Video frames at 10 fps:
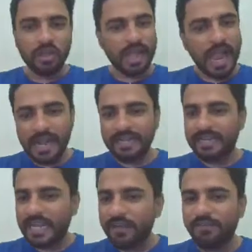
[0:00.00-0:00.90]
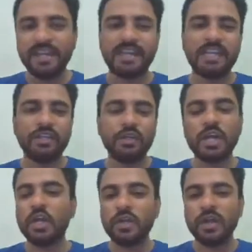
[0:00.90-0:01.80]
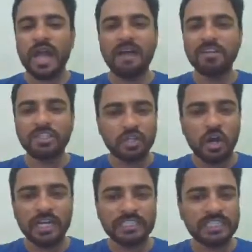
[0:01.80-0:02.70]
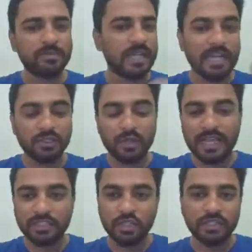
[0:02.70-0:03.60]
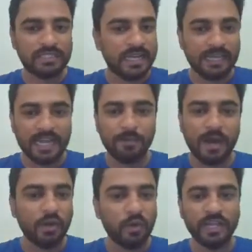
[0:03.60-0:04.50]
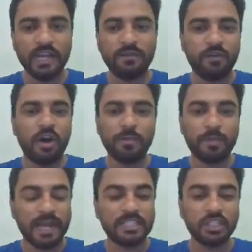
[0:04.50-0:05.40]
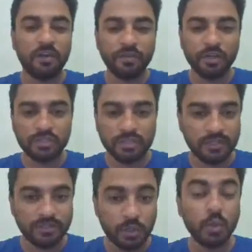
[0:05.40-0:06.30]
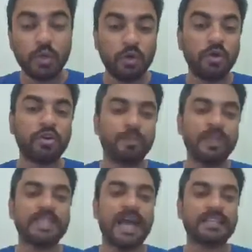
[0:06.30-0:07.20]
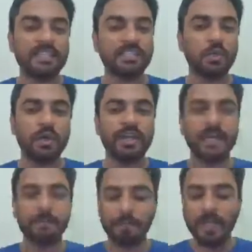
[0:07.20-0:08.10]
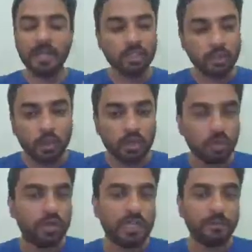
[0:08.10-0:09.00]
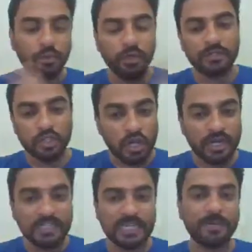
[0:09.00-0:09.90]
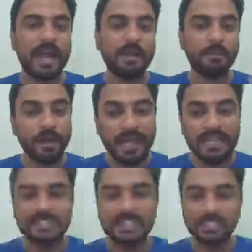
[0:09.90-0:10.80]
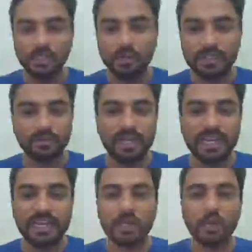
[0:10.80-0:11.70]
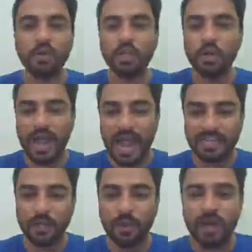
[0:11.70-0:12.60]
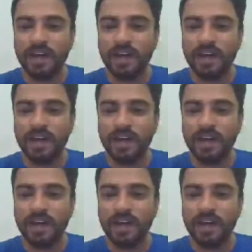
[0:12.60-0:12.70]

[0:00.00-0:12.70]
and definitely you are going to have a scholarships as well as you know this entire part over here for prizes of you know 2 crore rupees as such over here. So 2 crore ki puri scholarship and prizes you know which will include your Activa.